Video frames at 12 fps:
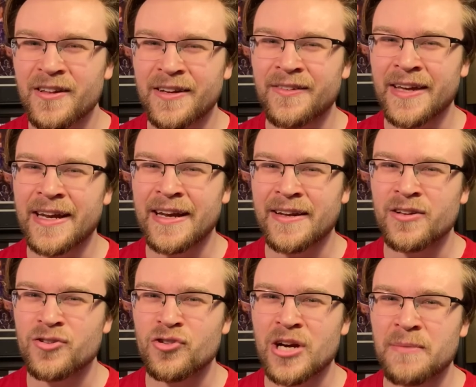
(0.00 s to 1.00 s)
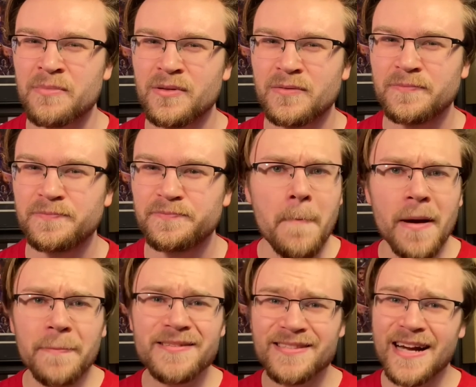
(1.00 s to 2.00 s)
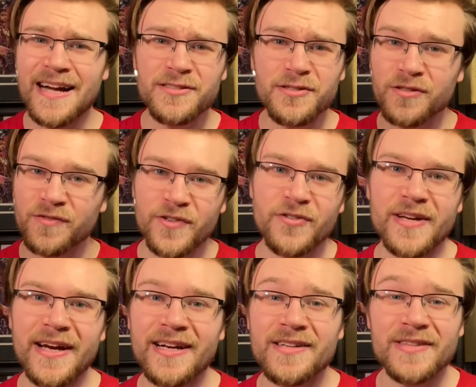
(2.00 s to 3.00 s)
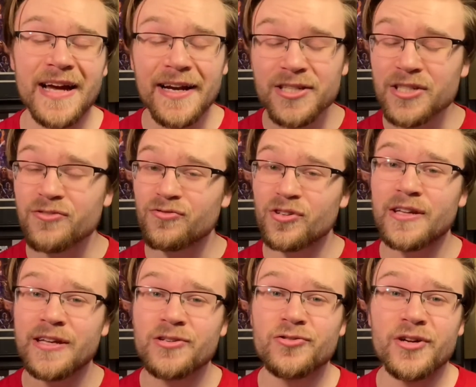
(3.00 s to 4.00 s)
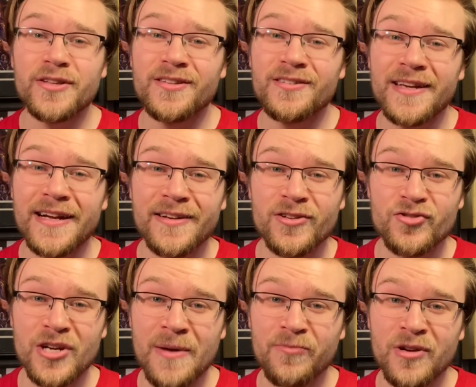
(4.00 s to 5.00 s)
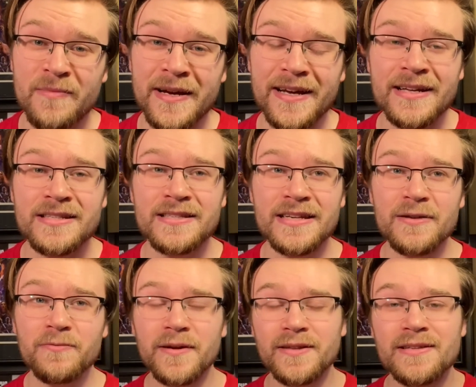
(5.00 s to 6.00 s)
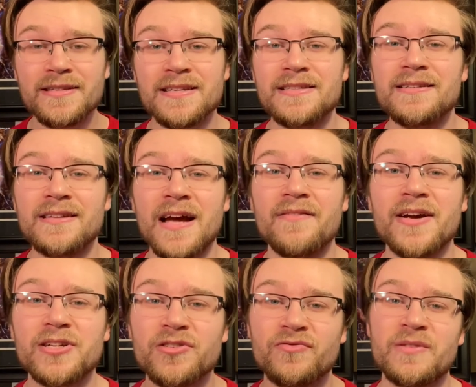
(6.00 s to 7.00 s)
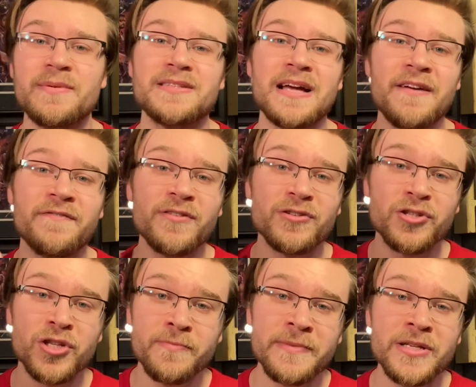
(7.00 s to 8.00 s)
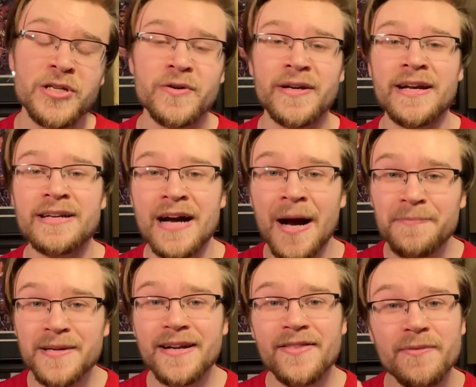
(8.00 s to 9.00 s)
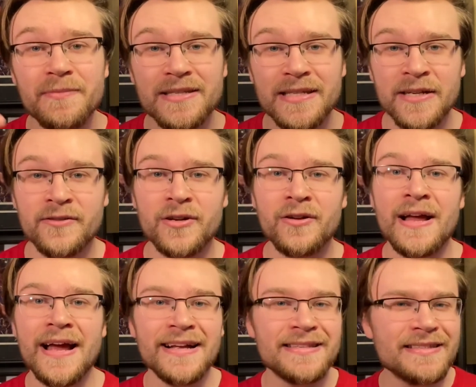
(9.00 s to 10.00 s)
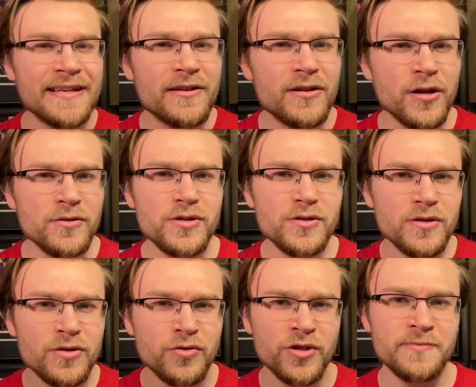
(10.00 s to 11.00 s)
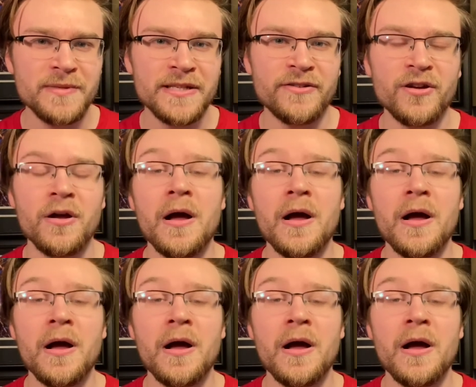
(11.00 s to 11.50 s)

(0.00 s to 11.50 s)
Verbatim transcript: in Lady and the Tramp. But besides those few negatives, I actually really enjoyed this Lady and the Tramp remake. It did what the Disney live action remakes I feel should be doing. It updated the material, it stayed close to the source material,